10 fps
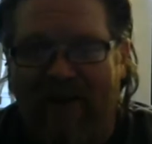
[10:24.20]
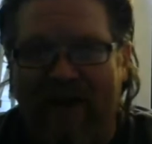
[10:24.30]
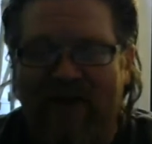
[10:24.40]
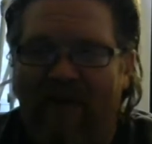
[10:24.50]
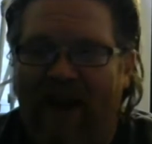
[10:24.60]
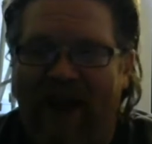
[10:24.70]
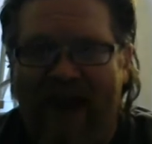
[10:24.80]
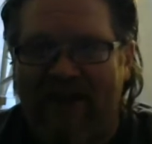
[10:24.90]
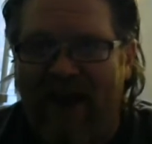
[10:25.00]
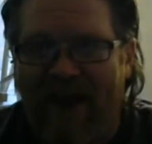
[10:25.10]
him, he's my
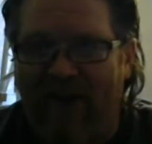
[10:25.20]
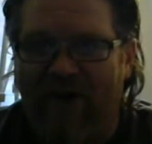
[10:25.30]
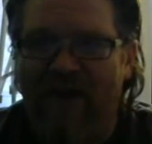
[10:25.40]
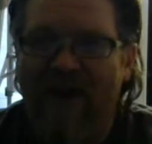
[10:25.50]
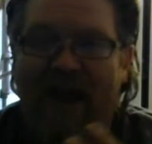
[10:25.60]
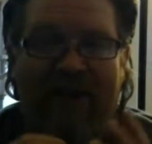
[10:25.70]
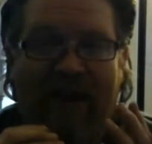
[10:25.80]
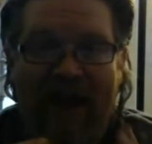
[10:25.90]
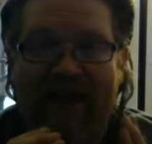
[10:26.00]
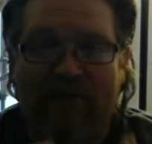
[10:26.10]
last hater and the
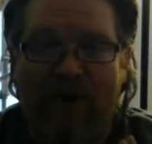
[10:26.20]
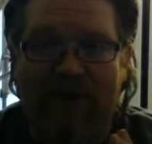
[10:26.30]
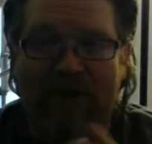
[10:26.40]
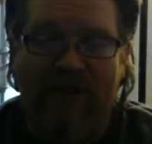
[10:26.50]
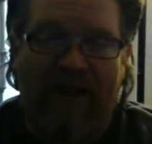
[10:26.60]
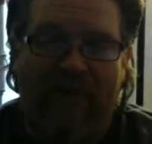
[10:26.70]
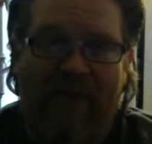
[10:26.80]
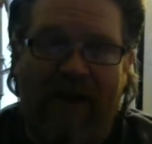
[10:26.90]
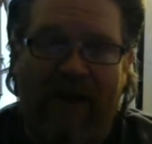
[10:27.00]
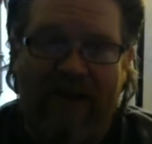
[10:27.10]
last person that
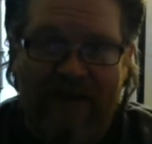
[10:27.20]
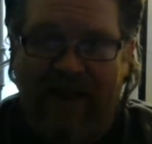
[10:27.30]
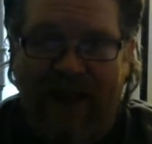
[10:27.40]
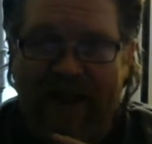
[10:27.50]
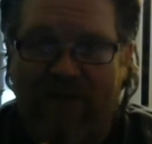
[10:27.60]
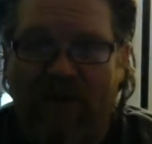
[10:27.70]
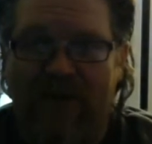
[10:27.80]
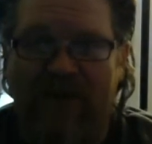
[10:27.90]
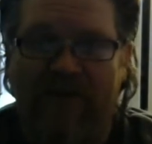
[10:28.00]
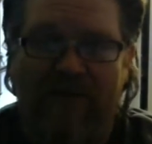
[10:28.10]
made. He's the last
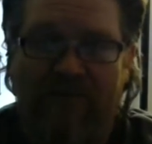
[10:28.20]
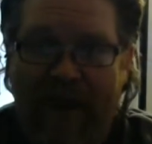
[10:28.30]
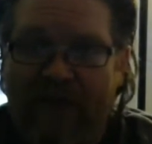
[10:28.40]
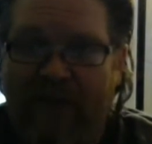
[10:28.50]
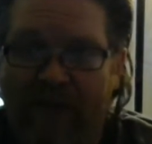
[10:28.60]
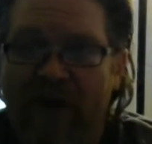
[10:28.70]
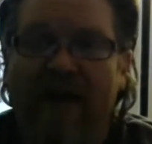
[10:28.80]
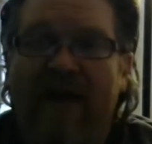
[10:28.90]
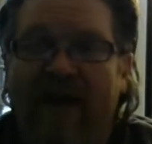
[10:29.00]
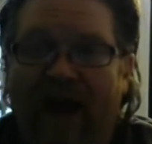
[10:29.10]
person. Matthew,
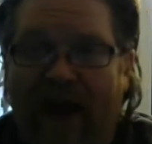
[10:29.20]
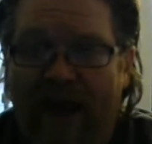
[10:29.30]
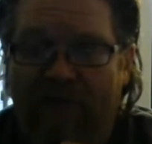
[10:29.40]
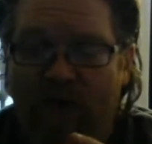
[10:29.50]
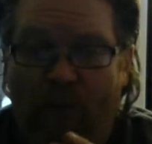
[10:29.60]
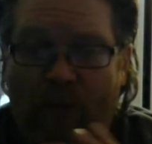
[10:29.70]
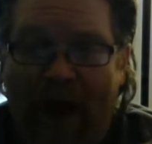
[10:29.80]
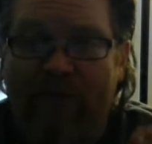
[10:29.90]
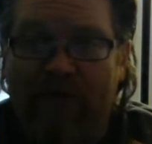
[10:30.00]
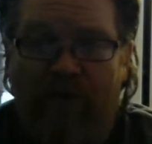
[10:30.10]
I have no
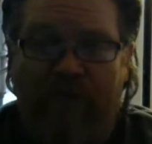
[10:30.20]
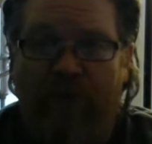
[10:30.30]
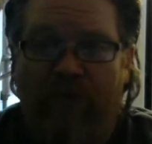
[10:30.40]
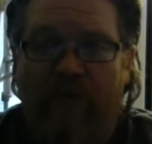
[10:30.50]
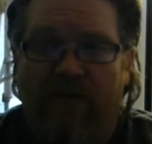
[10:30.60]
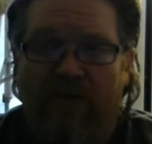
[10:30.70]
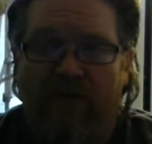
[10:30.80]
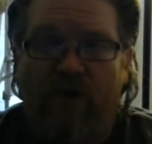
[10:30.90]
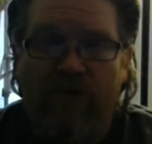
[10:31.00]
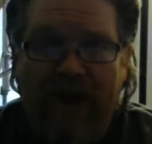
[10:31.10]
problems with you.
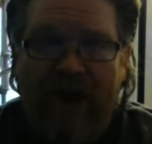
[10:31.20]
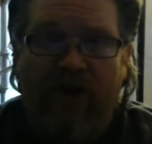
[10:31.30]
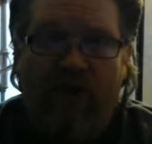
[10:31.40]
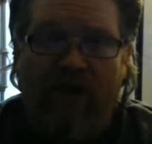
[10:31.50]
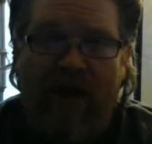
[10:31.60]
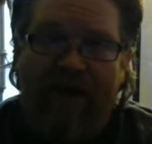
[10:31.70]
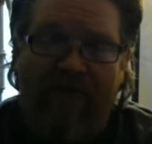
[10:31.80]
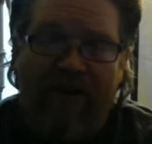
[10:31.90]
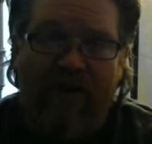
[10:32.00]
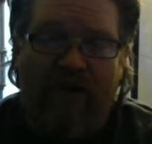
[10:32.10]
You need to do a live
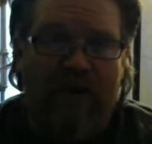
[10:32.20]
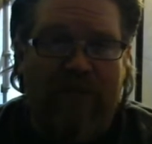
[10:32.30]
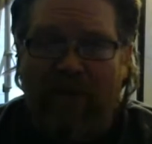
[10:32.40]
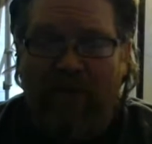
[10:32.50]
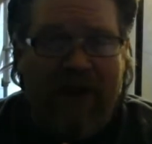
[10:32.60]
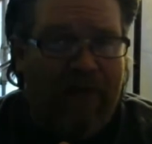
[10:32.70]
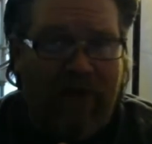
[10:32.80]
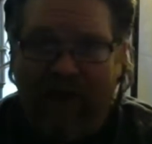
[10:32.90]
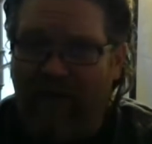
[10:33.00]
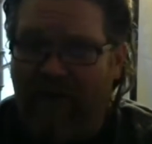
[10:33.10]
video because people are not
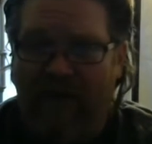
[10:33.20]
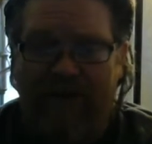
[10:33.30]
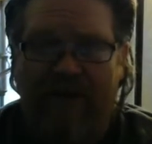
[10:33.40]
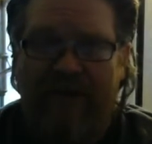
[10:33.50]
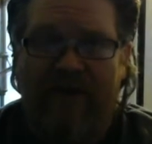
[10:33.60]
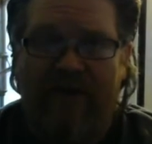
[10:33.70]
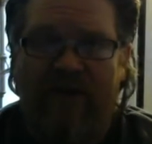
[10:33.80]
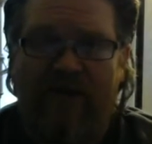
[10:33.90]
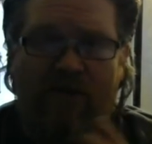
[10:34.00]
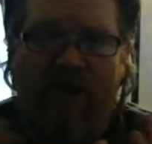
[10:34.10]
believing that this.
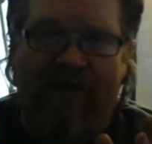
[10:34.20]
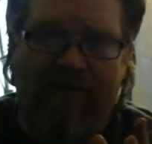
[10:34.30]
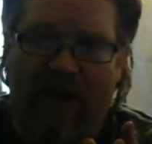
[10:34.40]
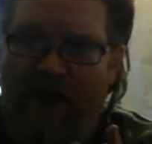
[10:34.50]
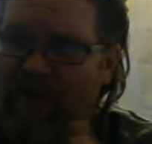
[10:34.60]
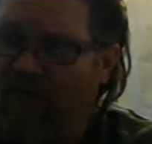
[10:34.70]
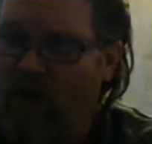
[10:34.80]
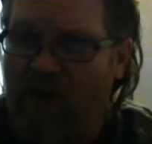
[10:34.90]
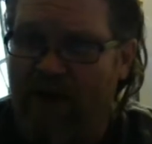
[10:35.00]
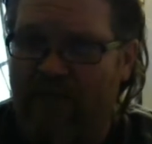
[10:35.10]
You have Todd
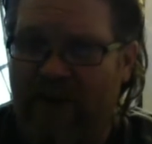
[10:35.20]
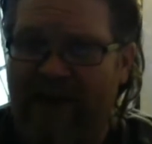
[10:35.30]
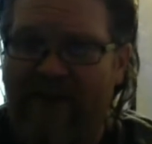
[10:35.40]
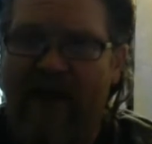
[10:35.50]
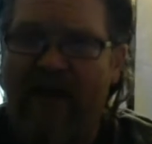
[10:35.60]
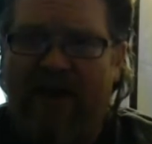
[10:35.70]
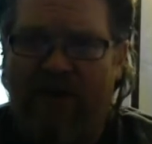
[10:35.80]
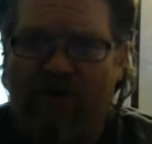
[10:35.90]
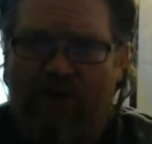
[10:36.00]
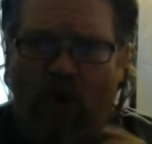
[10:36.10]
McFarlane's piece.
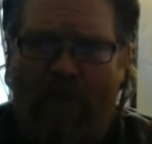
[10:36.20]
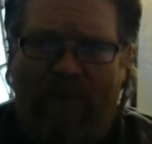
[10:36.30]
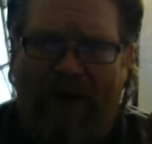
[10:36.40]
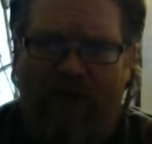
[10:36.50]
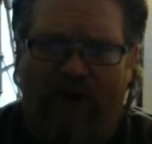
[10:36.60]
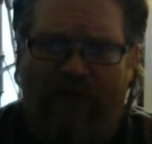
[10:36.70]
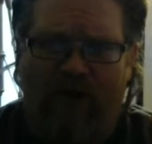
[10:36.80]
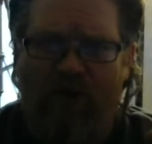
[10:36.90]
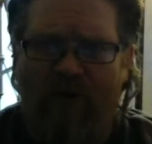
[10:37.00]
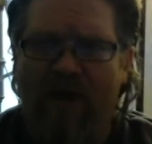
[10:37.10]
You show a picture of
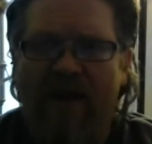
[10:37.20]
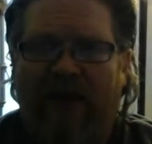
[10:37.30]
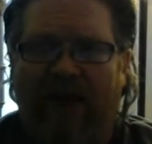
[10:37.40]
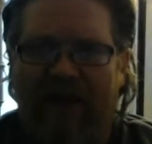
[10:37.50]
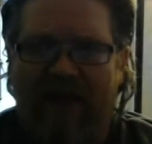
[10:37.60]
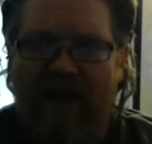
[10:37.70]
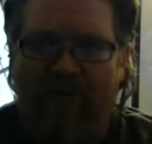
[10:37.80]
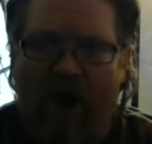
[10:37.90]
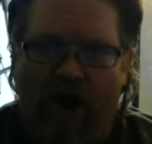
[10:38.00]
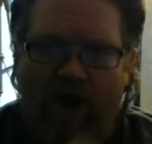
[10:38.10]
you getting him
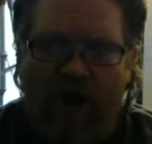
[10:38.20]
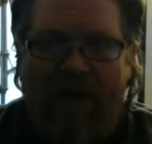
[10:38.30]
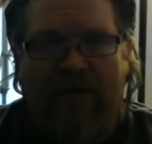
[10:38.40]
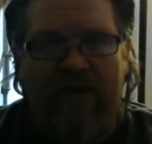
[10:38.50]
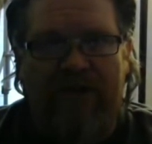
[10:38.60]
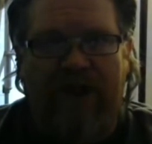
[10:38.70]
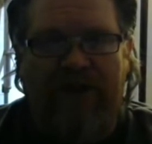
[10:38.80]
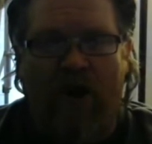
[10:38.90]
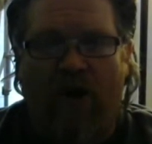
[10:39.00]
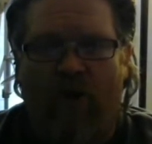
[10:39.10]
to autograph it and you say
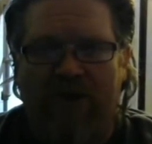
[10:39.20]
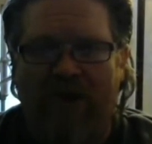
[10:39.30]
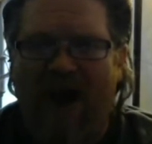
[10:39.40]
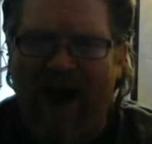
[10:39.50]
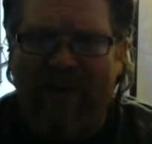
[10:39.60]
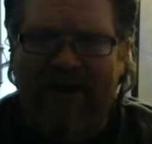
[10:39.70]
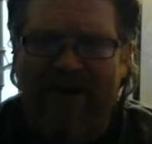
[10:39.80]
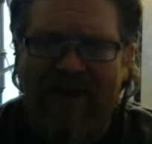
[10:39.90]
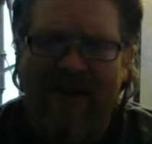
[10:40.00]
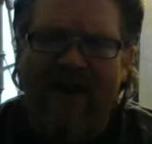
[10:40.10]
Dark Horse
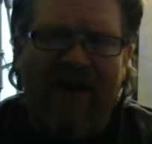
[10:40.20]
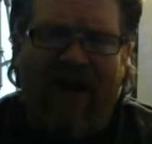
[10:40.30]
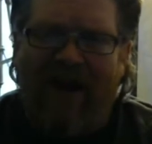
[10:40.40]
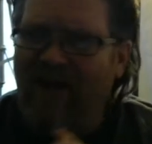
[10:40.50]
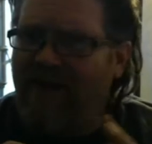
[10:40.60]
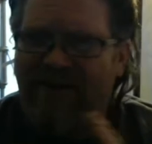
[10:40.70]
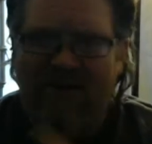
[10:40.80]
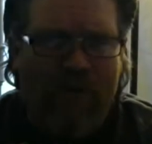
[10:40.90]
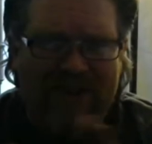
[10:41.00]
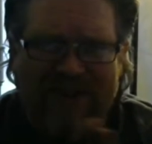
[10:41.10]
Comics.
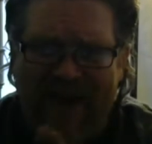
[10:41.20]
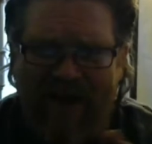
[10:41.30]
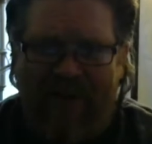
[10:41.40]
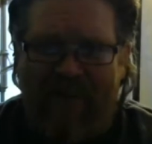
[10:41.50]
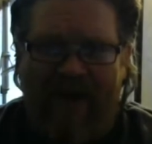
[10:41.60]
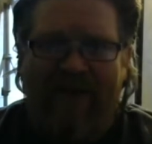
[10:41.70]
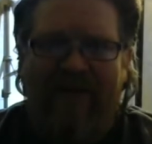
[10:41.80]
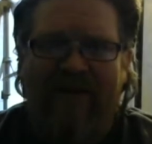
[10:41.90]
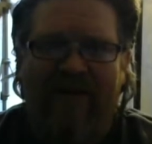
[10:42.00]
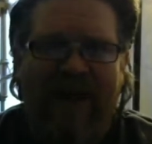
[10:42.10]
Don't say that, man.
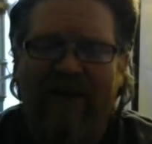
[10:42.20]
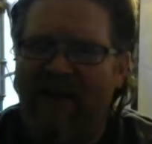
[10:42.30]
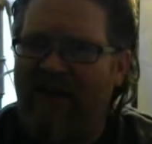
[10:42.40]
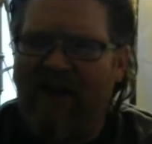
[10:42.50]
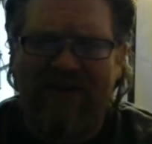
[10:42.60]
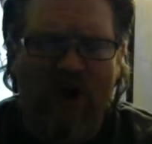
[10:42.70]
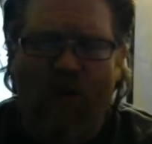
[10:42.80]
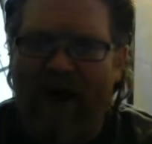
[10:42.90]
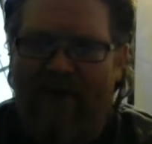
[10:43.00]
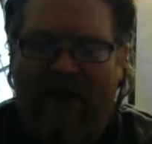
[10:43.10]
There's no
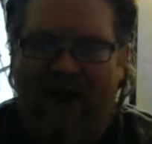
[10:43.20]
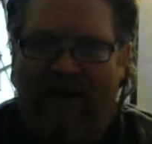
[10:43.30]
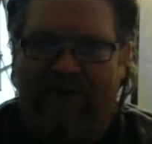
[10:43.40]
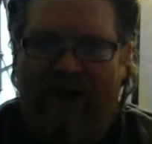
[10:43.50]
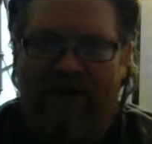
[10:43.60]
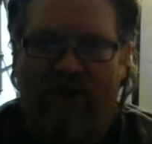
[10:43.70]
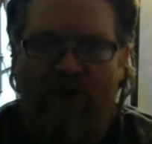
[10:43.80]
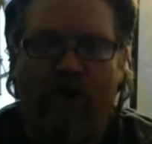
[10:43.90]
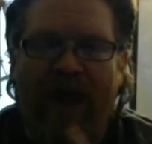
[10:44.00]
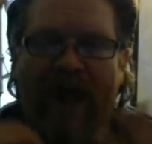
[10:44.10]
way they contact you.
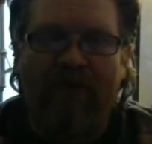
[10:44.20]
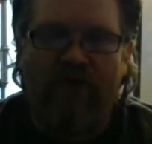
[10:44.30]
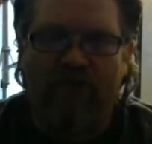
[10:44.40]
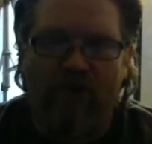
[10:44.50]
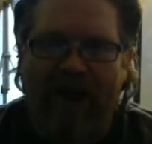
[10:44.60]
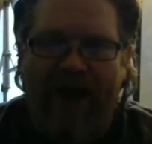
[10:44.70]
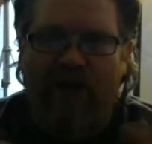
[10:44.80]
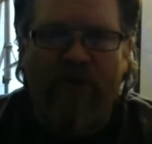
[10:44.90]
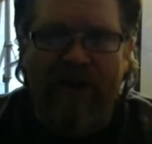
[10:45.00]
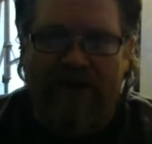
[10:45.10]
You can't
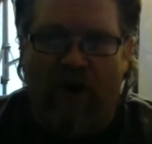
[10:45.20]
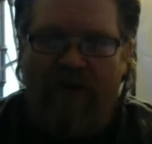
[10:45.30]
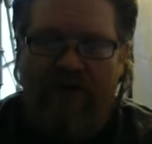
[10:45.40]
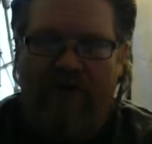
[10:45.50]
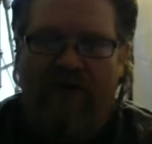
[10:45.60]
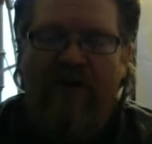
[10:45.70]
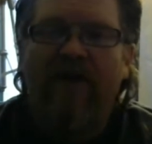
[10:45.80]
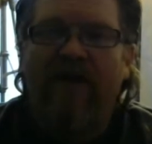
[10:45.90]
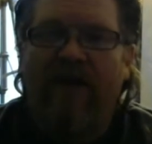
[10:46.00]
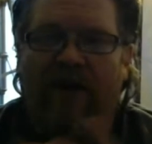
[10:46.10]
do this art.
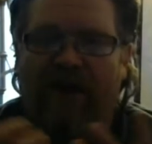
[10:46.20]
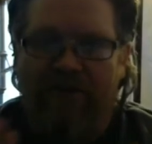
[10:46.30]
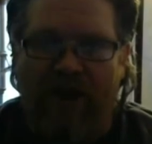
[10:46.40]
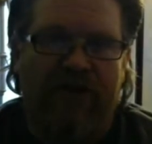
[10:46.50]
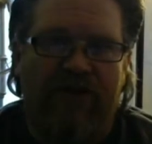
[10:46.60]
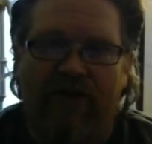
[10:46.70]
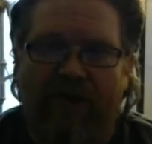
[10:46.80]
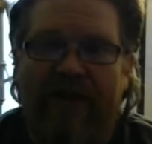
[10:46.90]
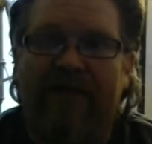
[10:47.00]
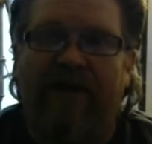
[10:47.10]
And I challenge you
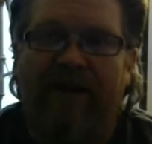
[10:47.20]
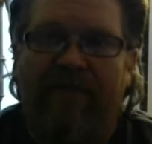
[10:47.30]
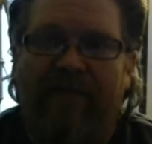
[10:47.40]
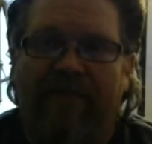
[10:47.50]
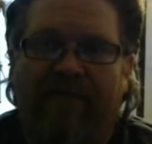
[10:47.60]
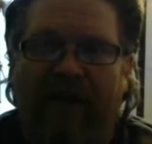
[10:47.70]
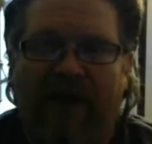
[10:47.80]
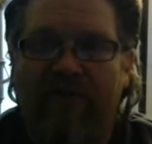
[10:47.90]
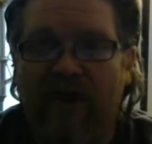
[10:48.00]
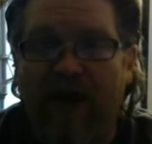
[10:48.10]
anytime. And
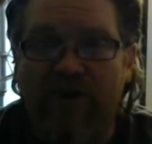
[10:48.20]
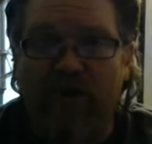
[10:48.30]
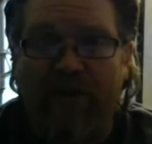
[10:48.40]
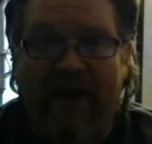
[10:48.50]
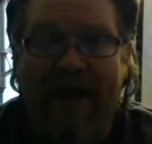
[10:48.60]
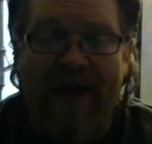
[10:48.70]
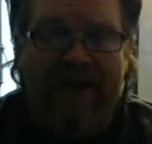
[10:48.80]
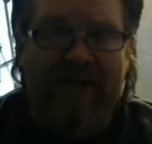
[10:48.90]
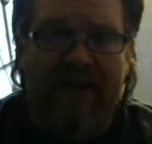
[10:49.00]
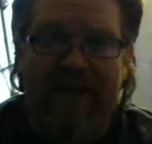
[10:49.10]
I'm challenging you to be
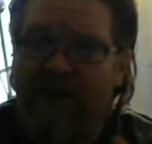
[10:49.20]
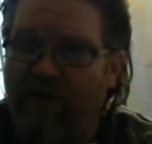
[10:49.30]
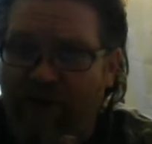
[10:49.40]
nice. This is a